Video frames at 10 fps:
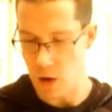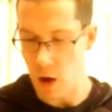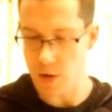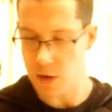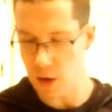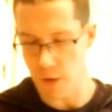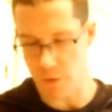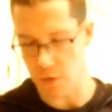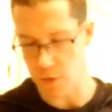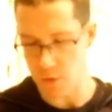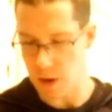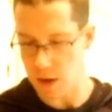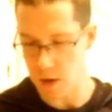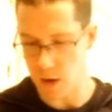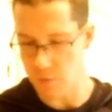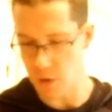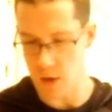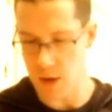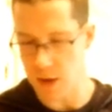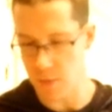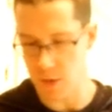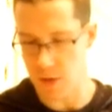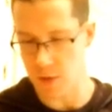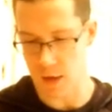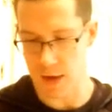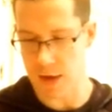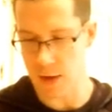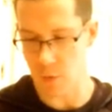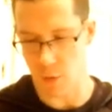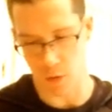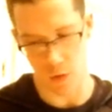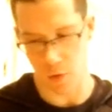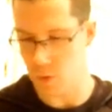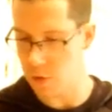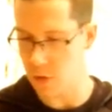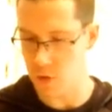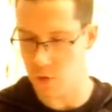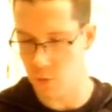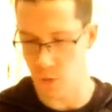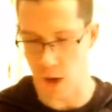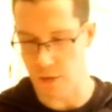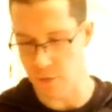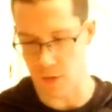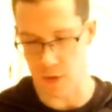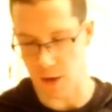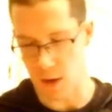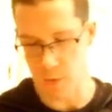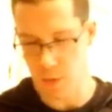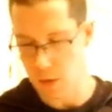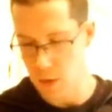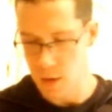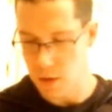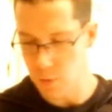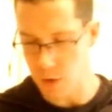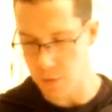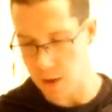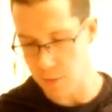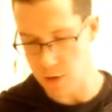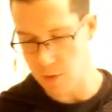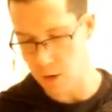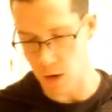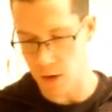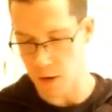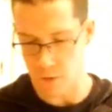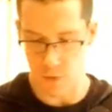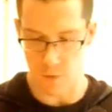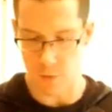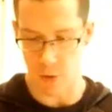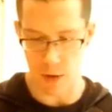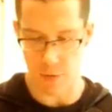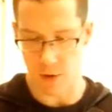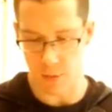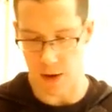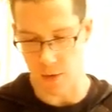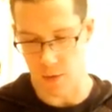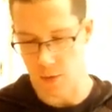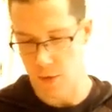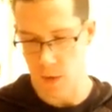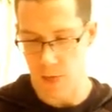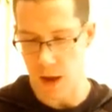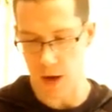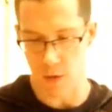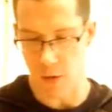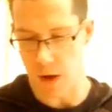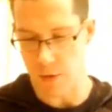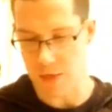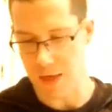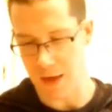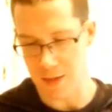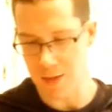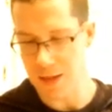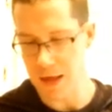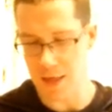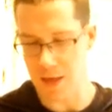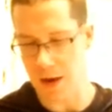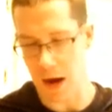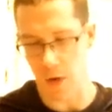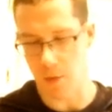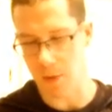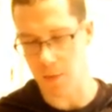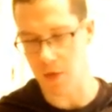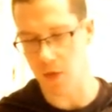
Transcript: uncovered. Do not cover it yet because the heat will totally screw everything up. You want to pop it in there uncovered for probably about, I don't know, I would say at least an hour, maybe